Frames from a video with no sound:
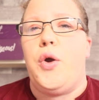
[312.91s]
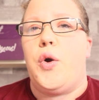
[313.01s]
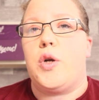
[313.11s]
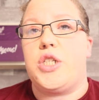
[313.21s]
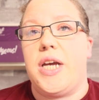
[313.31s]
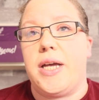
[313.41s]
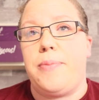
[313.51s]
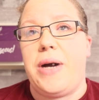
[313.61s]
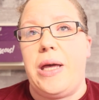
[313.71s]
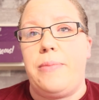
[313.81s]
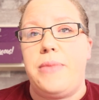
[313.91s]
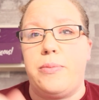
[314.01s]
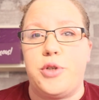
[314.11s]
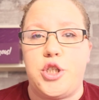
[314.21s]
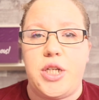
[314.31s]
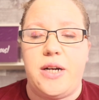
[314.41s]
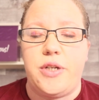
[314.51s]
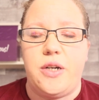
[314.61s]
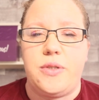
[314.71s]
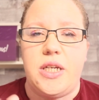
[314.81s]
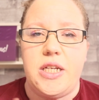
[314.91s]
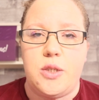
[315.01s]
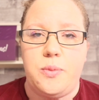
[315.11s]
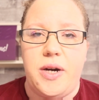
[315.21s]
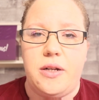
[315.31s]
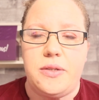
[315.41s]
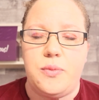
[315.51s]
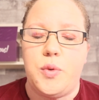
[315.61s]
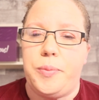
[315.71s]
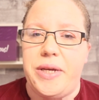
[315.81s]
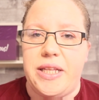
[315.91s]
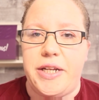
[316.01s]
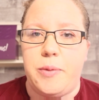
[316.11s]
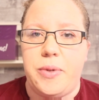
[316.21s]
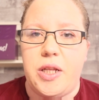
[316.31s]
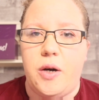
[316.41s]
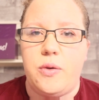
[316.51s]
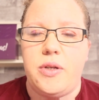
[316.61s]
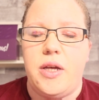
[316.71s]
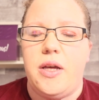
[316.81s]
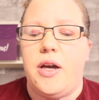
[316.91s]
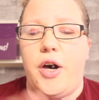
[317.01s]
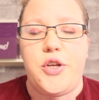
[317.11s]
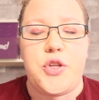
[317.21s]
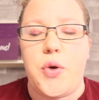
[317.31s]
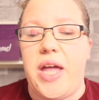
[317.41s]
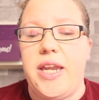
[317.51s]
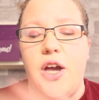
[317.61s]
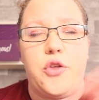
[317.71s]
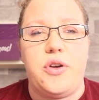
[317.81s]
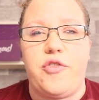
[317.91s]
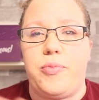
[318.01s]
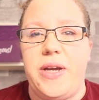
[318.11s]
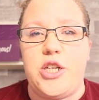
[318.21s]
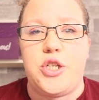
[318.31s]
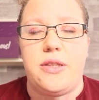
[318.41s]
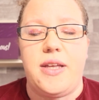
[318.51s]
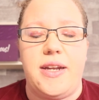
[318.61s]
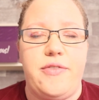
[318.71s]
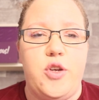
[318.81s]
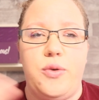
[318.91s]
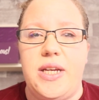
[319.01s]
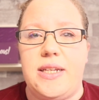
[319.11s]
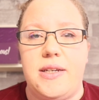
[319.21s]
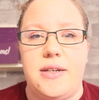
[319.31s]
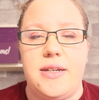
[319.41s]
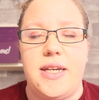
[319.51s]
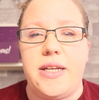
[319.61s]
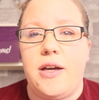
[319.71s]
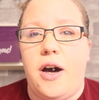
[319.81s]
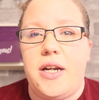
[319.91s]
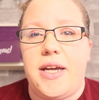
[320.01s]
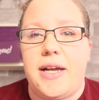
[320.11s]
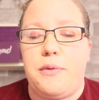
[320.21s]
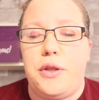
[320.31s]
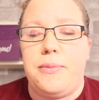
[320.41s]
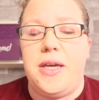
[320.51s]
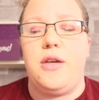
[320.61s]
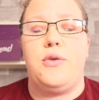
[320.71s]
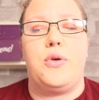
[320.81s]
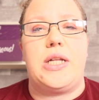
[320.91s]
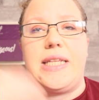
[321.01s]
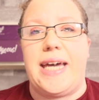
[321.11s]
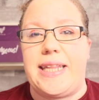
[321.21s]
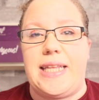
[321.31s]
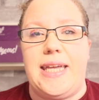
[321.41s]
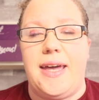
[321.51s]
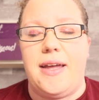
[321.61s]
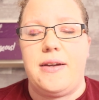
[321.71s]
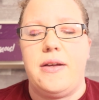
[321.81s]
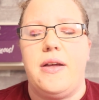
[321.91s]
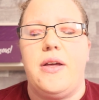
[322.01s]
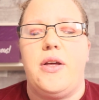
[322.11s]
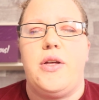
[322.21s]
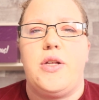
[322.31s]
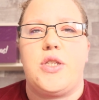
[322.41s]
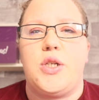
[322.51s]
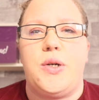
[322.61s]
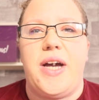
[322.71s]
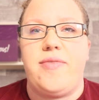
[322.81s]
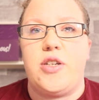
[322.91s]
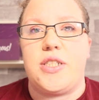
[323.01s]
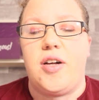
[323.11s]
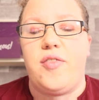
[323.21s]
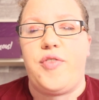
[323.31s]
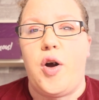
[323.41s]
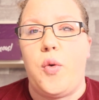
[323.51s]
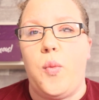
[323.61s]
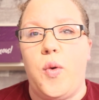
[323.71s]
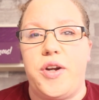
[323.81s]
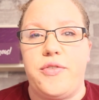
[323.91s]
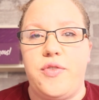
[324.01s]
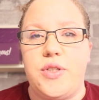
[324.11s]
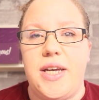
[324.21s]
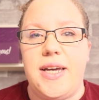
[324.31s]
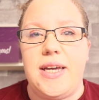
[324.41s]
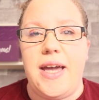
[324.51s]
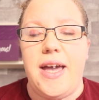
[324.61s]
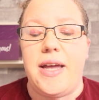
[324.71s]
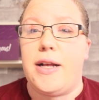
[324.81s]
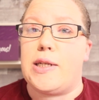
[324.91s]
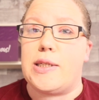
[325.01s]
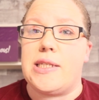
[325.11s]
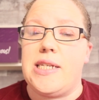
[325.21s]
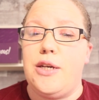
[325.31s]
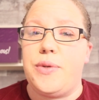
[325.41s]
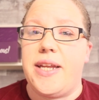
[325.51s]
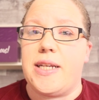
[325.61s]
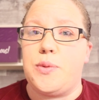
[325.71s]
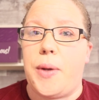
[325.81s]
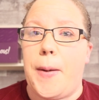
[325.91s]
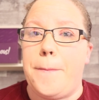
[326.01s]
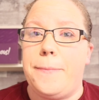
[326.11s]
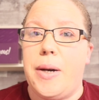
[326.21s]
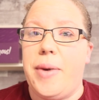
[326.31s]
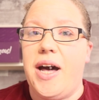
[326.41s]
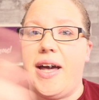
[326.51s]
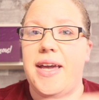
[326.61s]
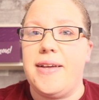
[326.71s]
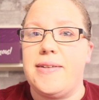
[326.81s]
or check my member shout out as well will be linked below. Also any other information that if you need to get in contact with me, you gladly can. So have yourself a wonderful day and I'll see you in the next one. Bye bye.